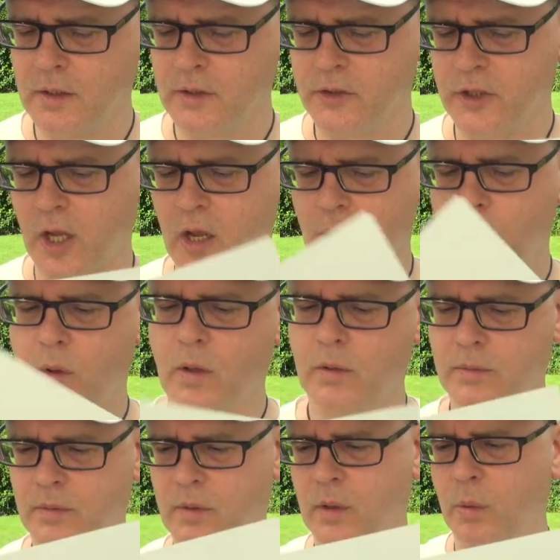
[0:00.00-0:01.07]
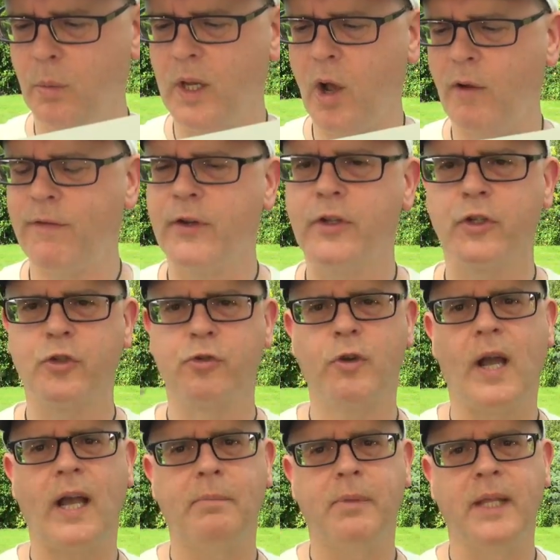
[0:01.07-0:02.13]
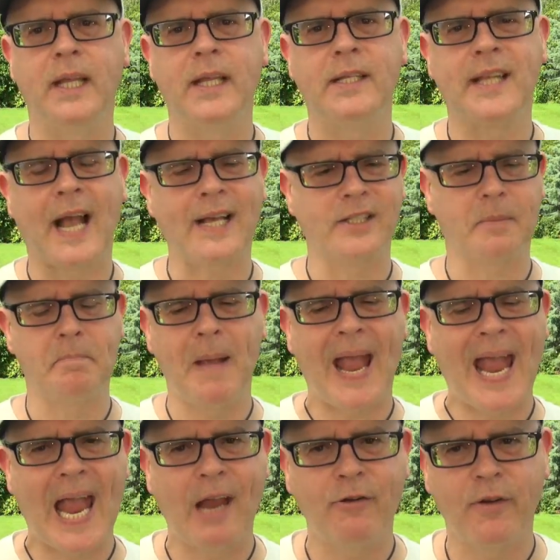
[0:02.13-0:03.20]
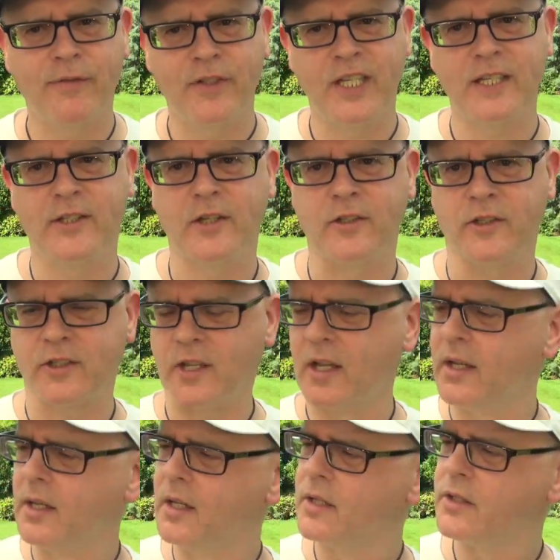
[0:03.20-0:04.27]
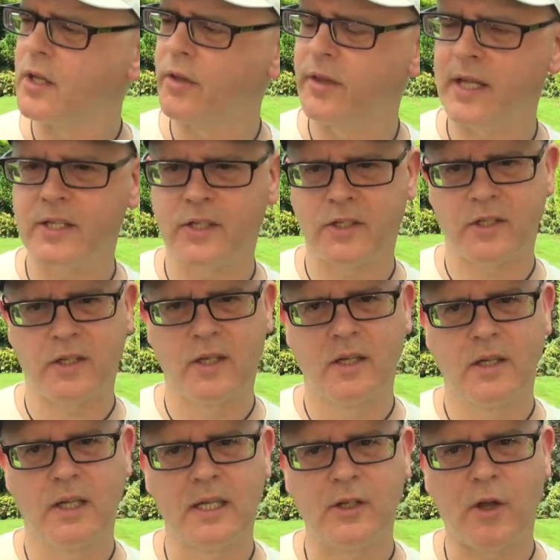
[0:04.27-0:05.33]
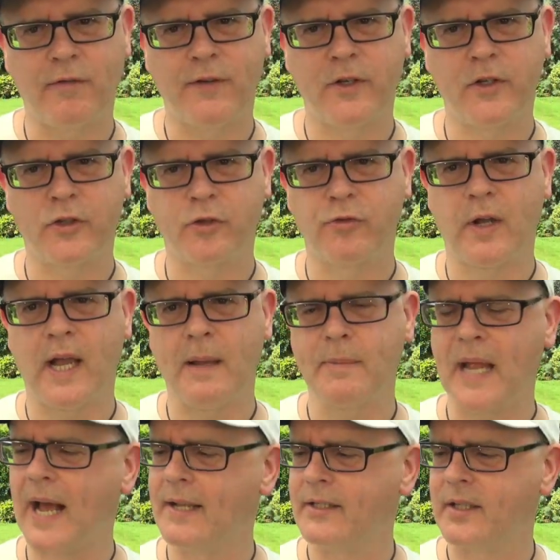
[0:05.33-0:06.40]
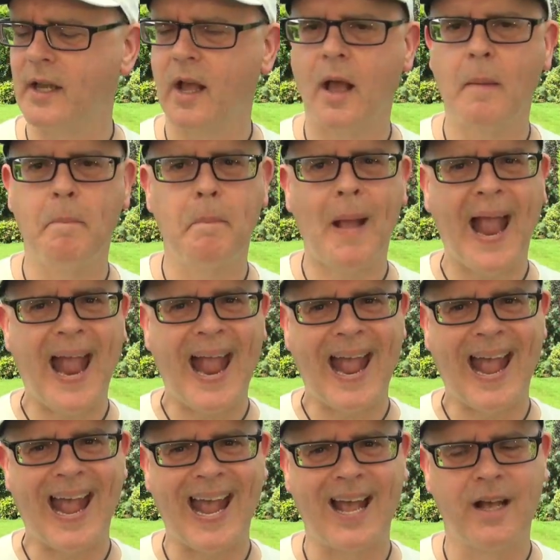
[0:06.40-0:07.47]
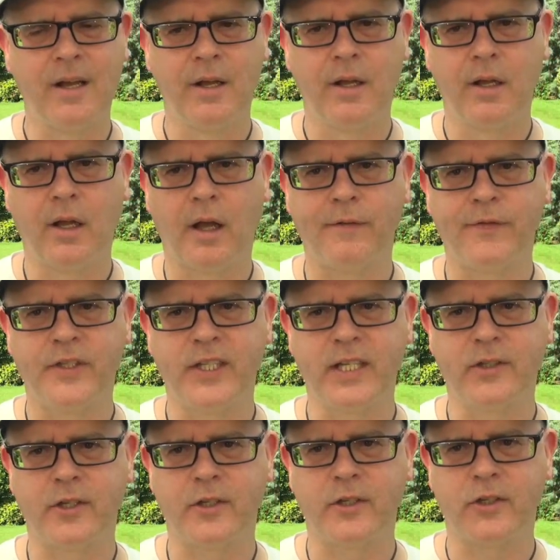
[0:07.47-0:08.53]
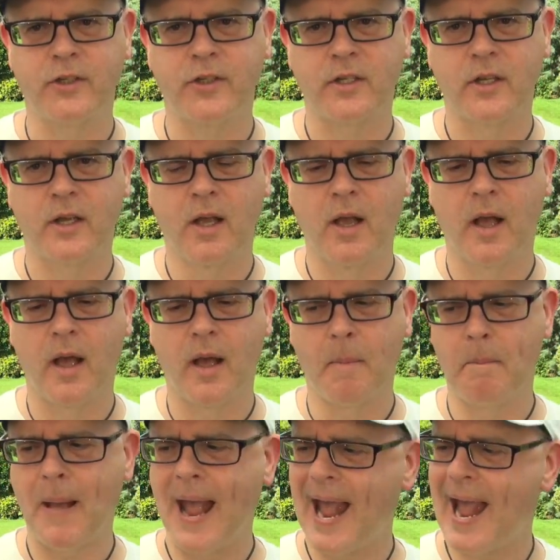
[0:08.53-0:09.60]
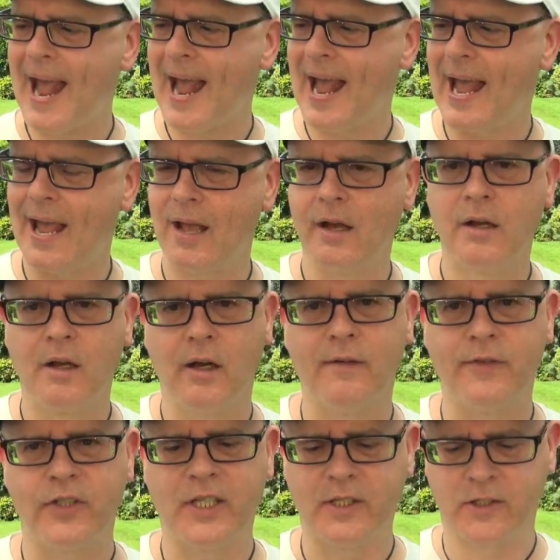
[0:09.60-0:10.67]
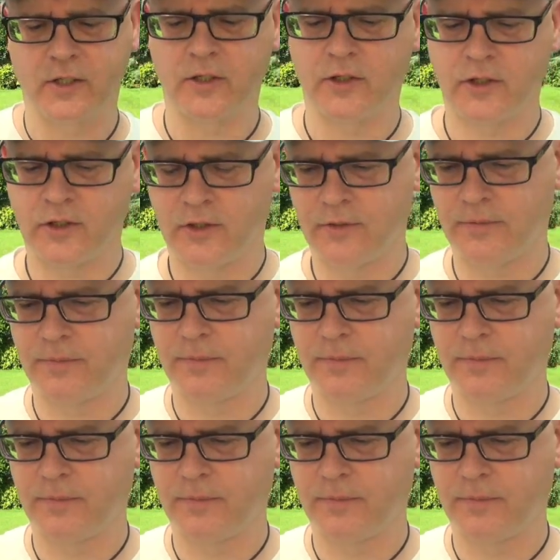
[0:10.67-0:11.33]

So we often describe these as a pair of scissors. So this is often described as a pair of scissors. Pair of scissors.